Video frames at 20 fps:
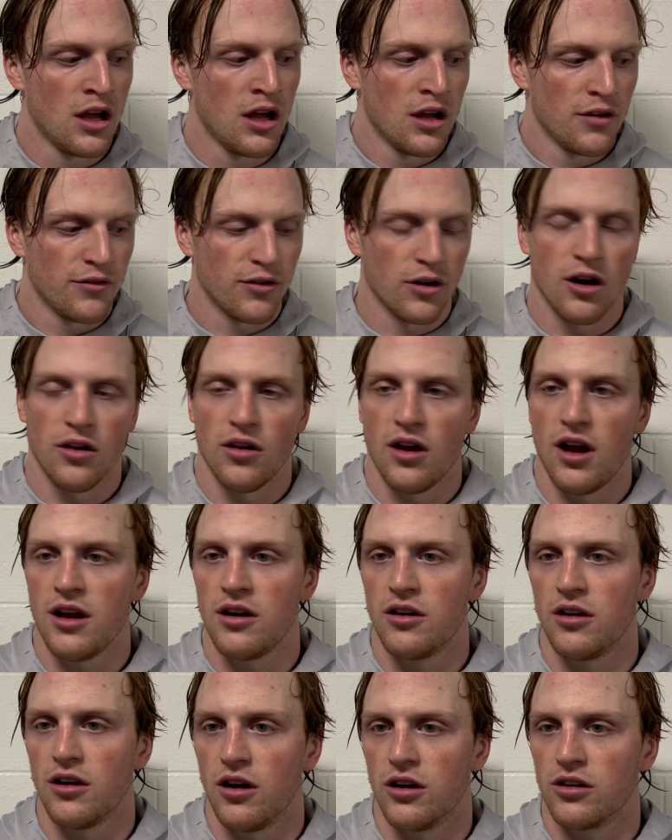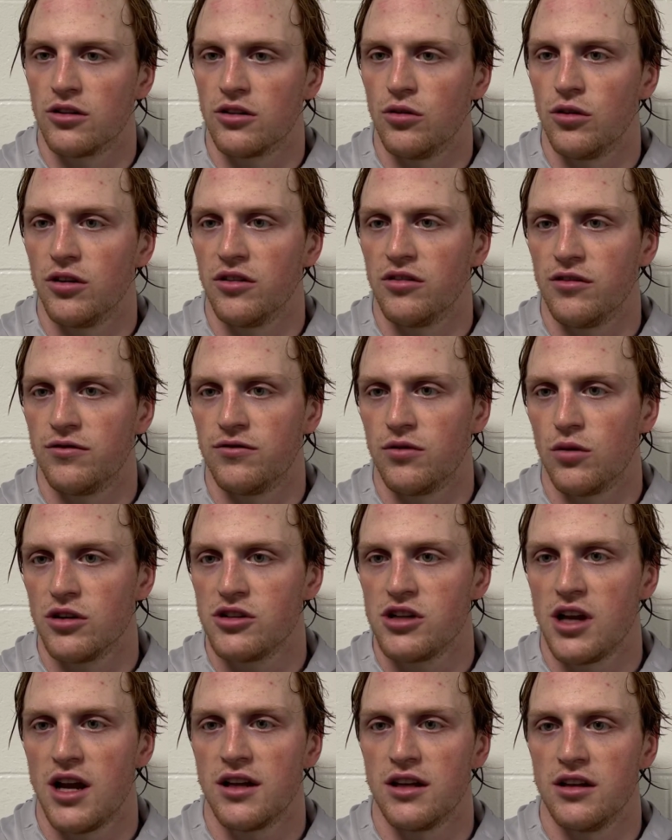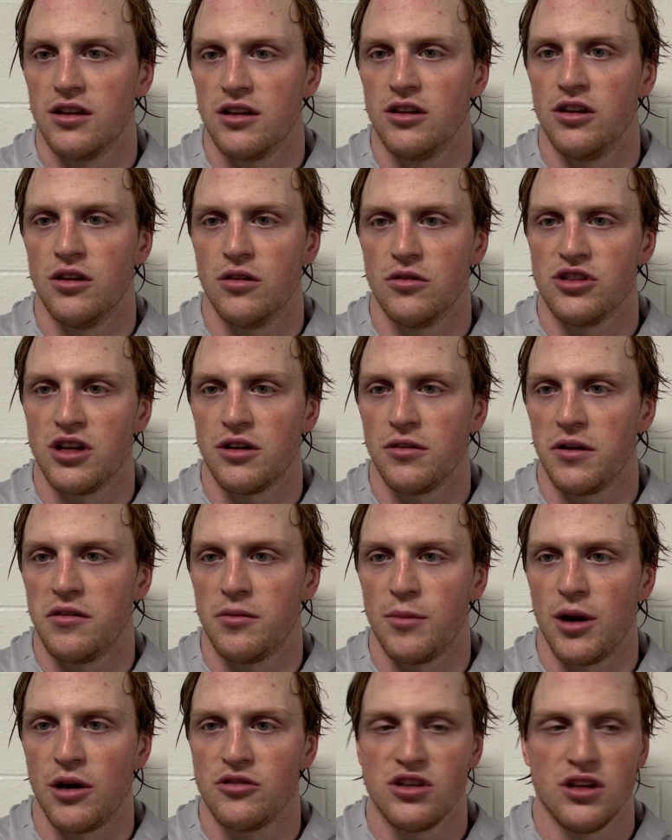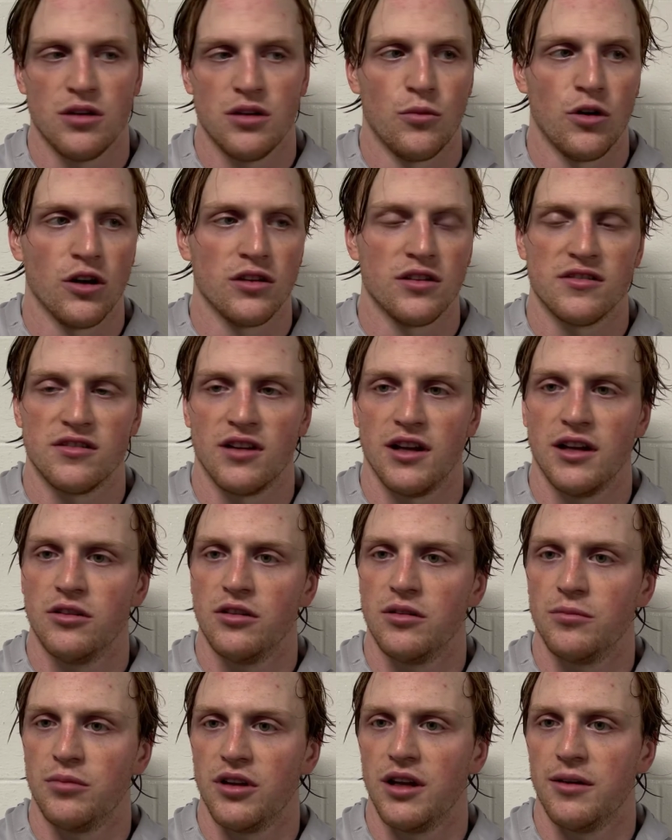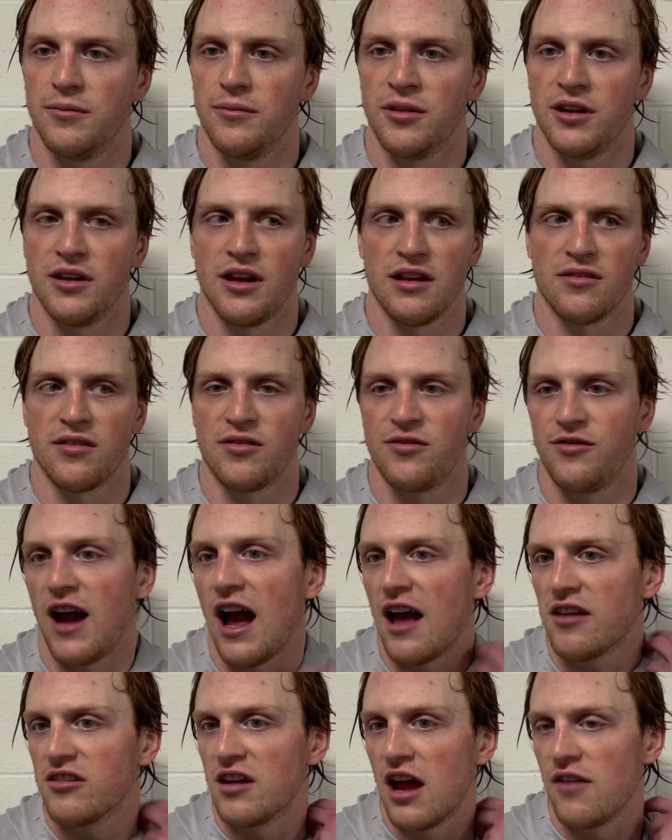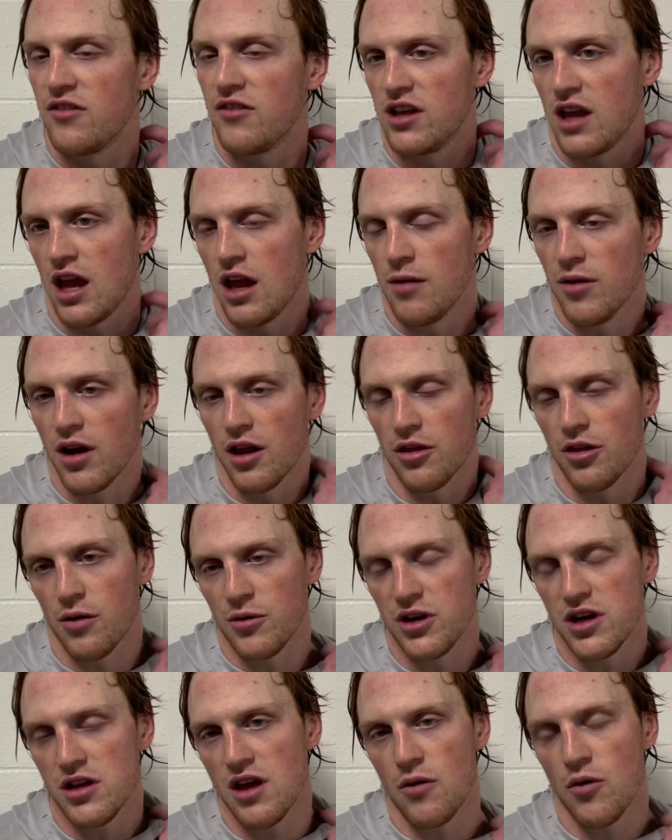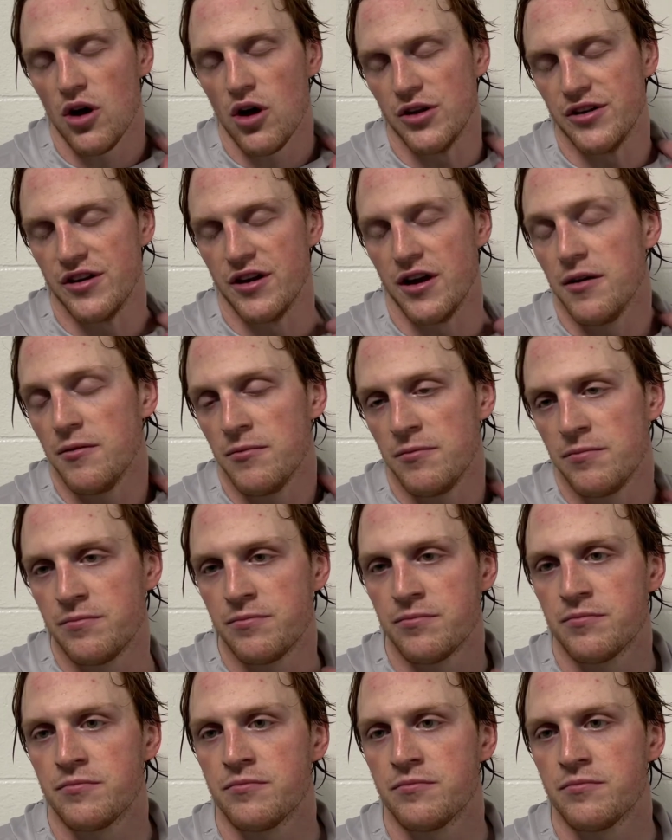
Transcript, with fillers: for our line, our, our goal is to forecheck and, you know, generate some energy and work the cycle and play, play that fast and heavy game. And I thought we did that well tonight.